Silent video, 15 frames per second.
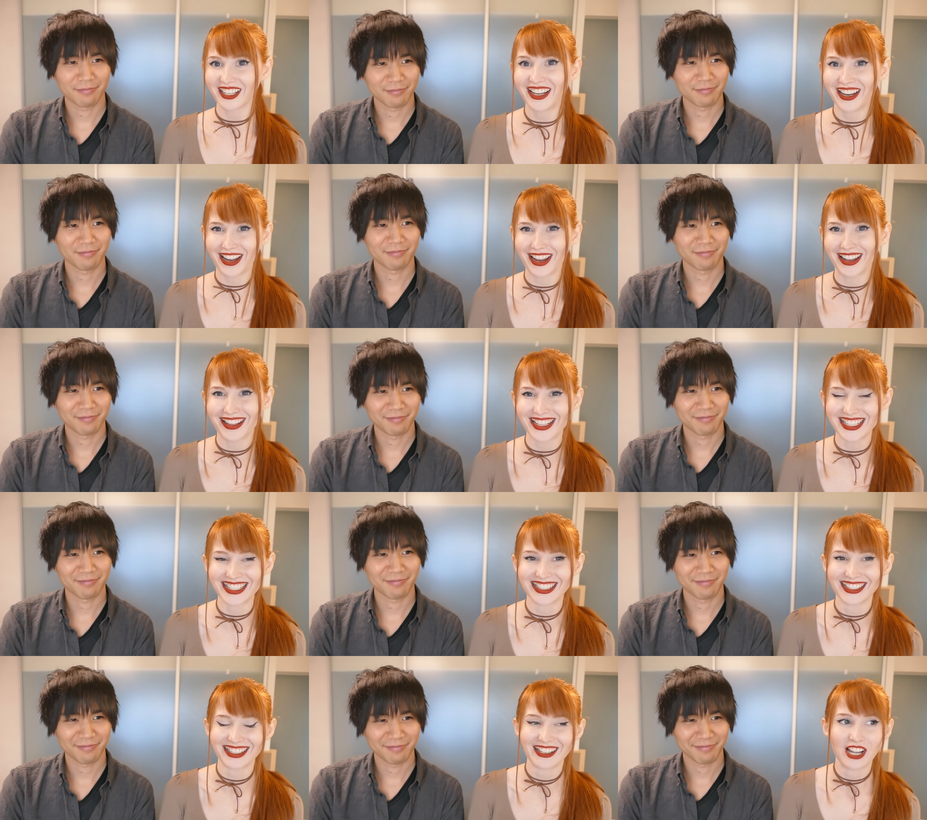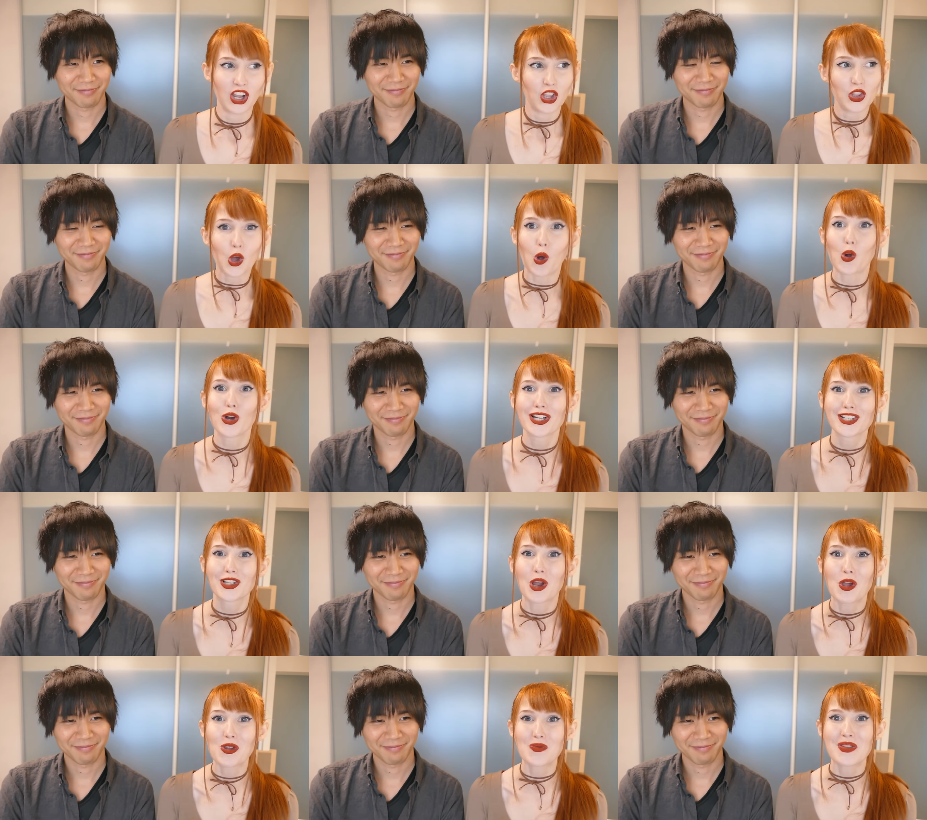Speaker 1: the horse
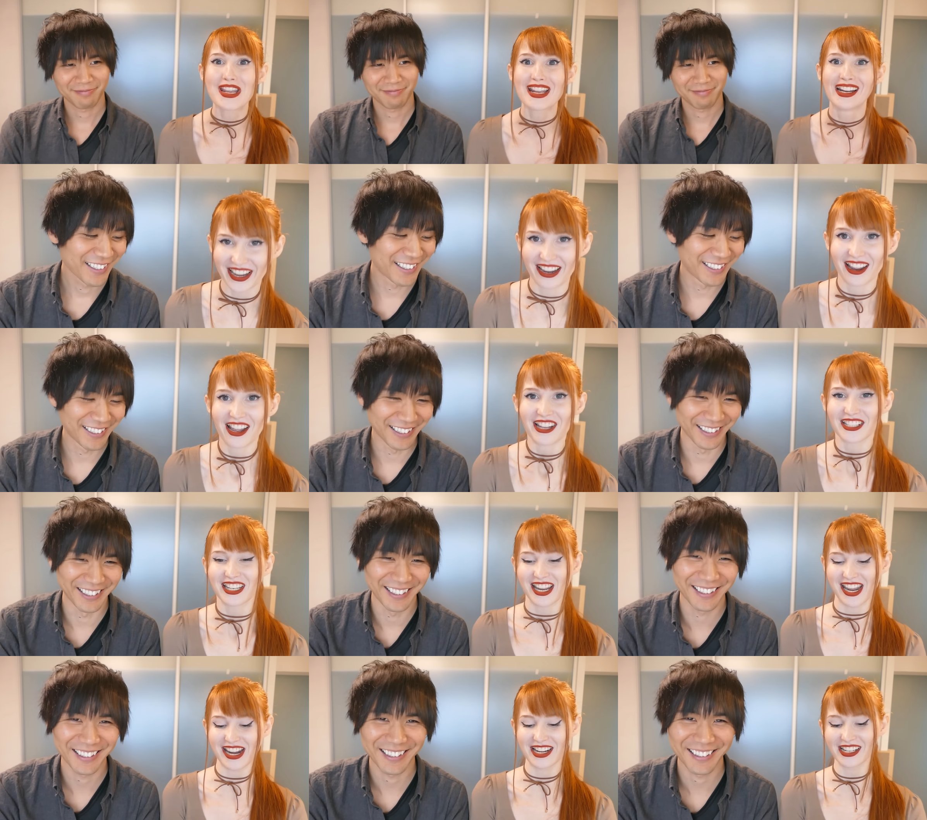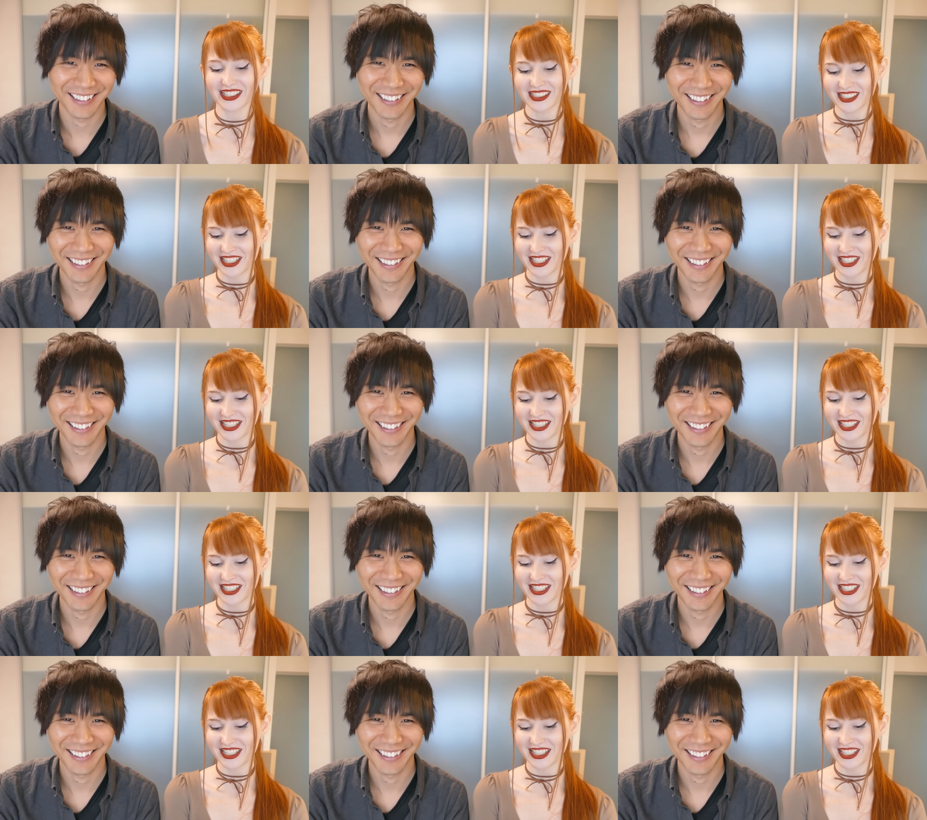told me to hear